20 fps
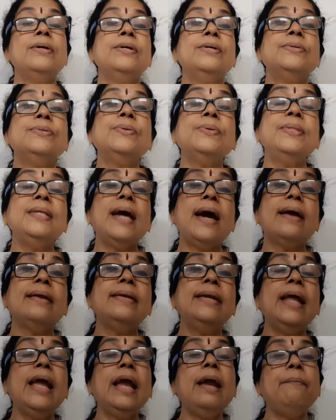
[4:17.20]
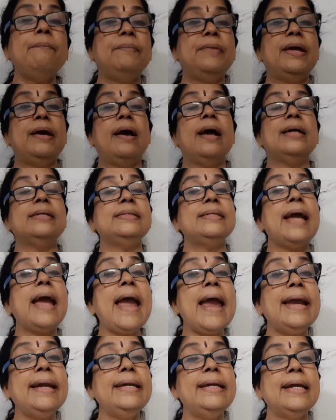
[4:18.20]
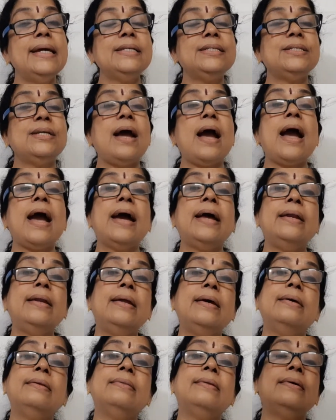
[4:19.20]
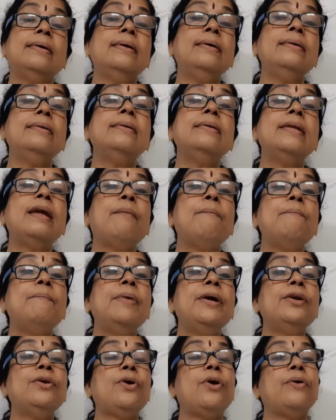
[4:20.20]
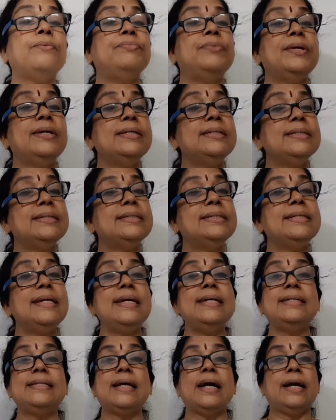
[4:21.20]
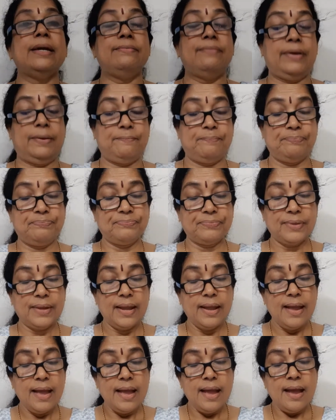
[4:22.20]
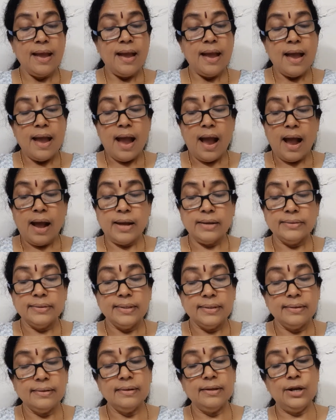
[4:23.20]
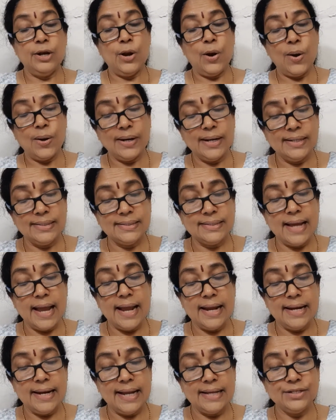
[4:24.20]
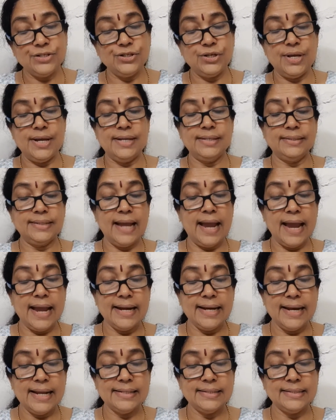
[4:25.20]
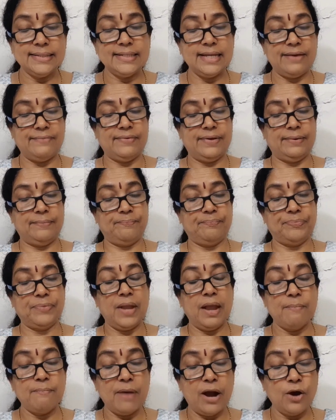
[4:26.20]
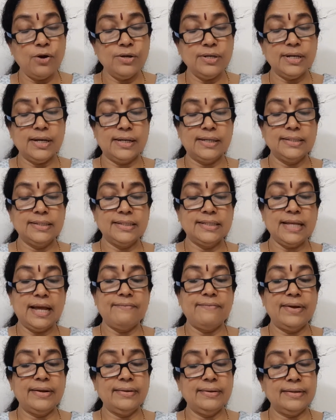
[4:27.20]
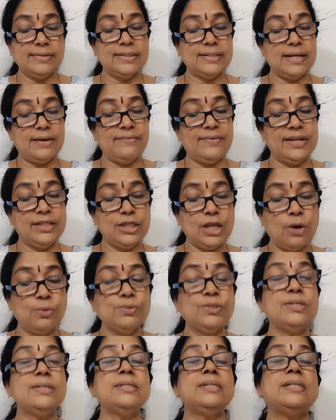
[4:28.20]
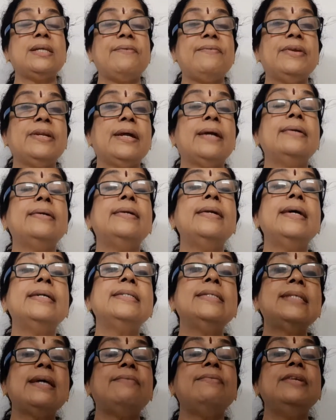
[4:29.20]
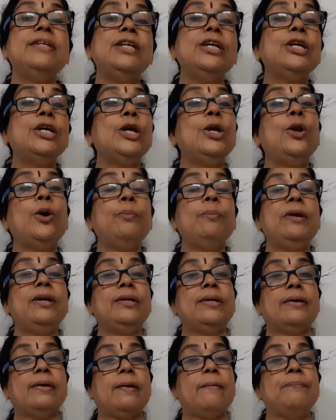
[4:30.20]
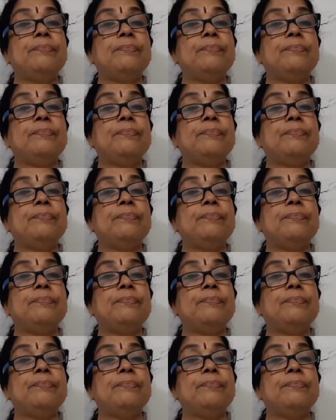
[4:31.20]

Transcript: So they are named as NH and the number of the state highway. The longest NH is NH7, about 7,770 kilometers.